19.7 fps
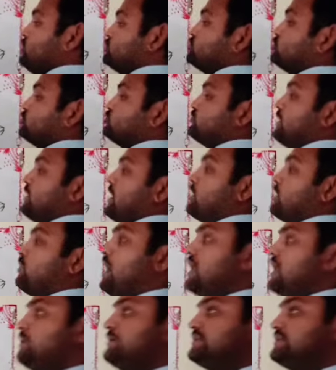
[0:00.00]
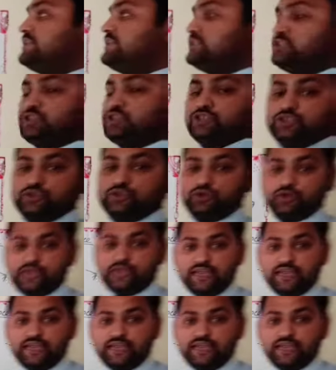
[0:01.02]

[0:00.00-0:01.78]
So tomorrow I will be teach to you.